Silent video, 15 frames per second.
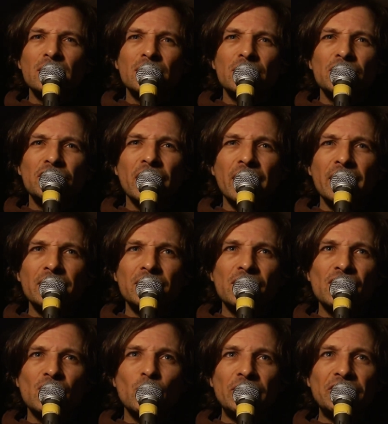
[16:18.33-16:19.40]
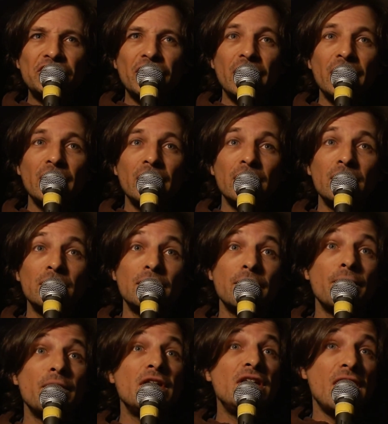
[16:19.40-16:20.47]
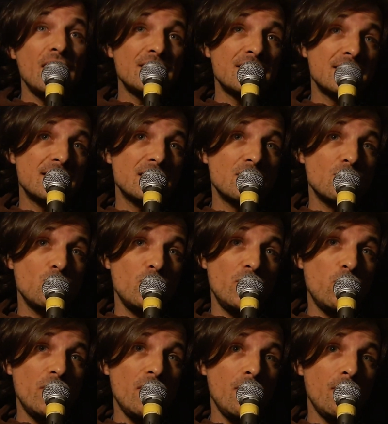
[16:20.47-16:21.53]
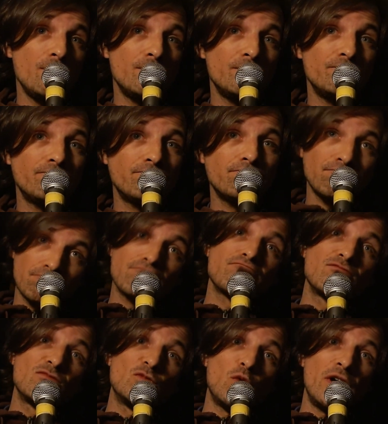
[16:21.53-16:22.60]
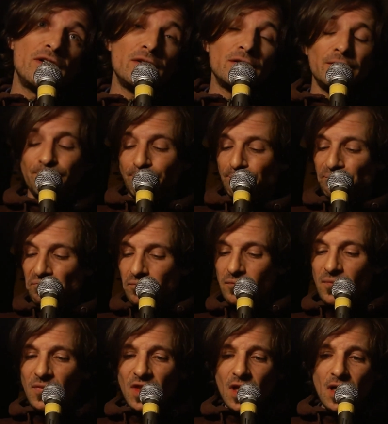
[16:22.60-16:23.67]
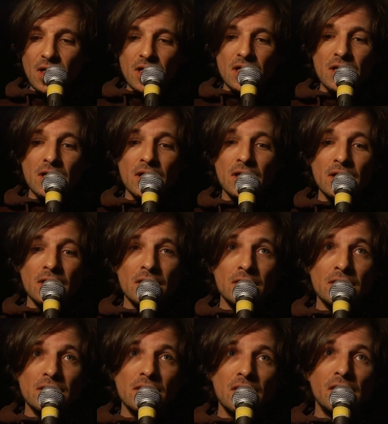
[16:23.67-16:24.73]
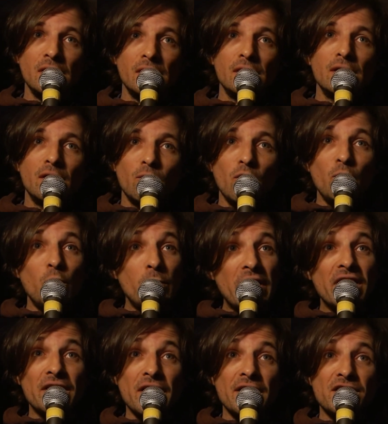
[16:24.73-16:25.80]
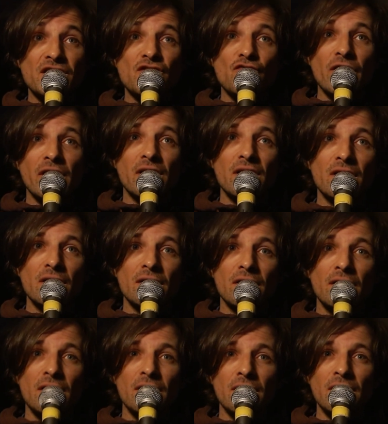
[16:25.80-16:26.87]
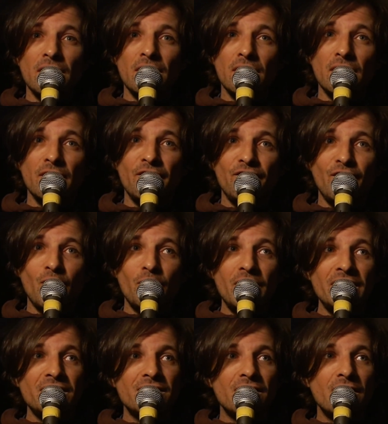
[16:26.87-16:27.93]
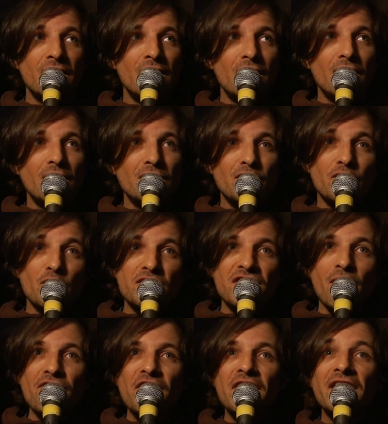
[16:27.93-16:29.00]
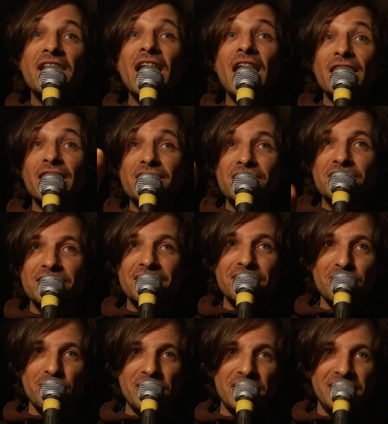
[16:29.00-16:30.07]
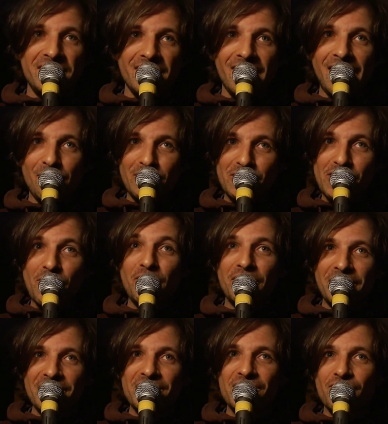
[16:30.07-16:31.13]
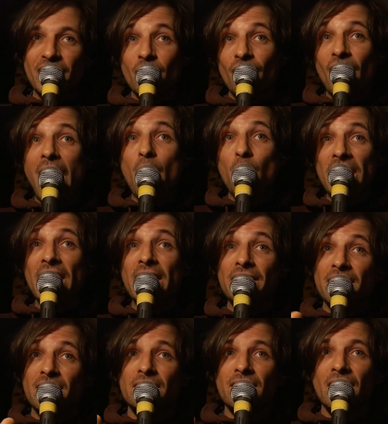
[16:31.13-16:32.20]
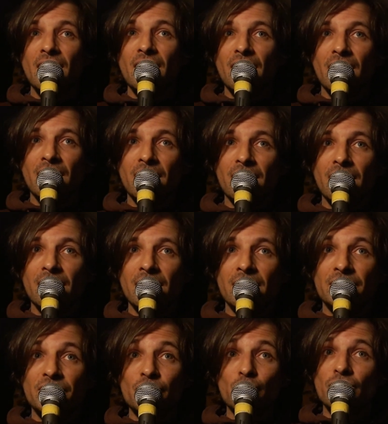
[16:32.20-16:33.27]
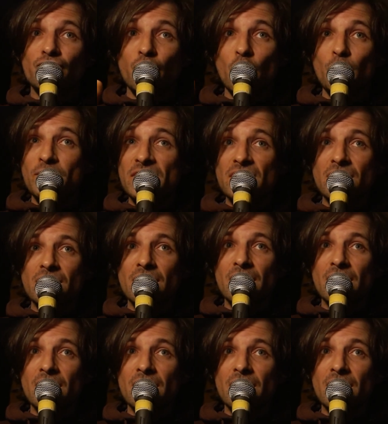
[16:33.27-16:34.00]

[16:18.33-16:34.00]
change switching? Yes, we will. Why not? And we will make a nice trick for it. You know something? Again, let's continue with the deal. I will show you a nice trick of how he did 2 groups,